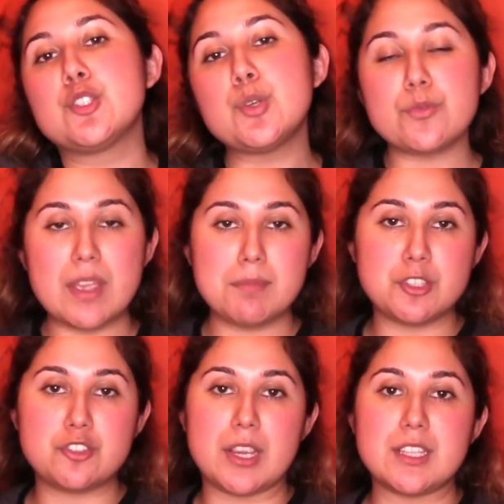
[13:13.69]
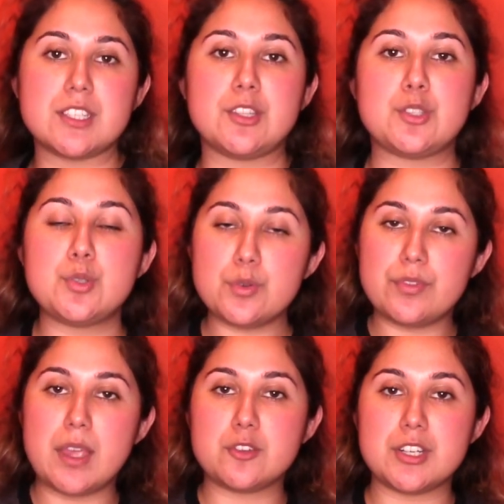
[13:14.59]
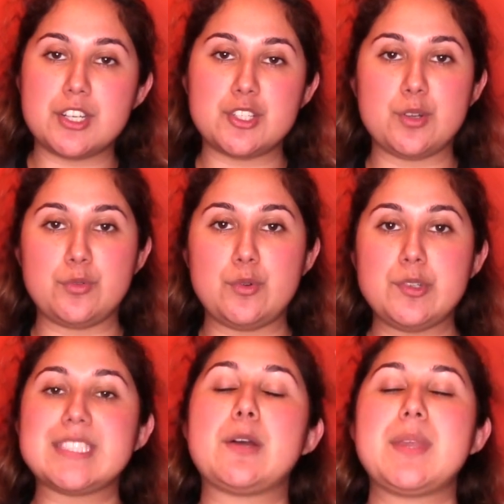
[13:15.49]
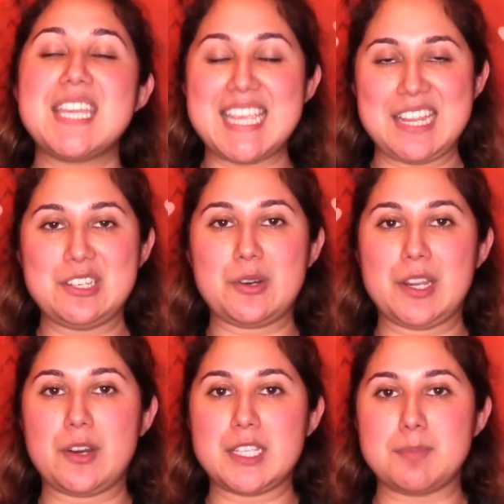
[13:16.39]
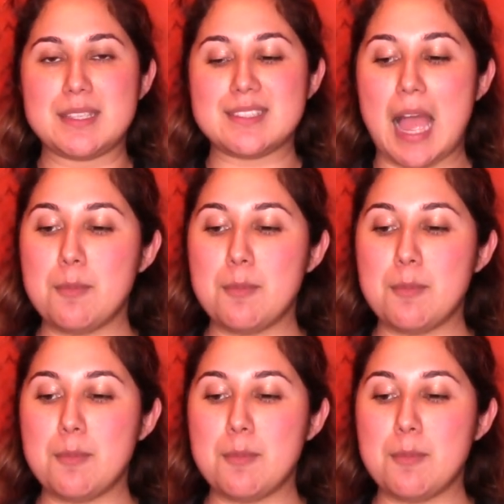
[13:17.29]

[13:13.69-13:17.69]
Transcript: 2 famous drinks and the 2 traditional foods that we eat during Christmas.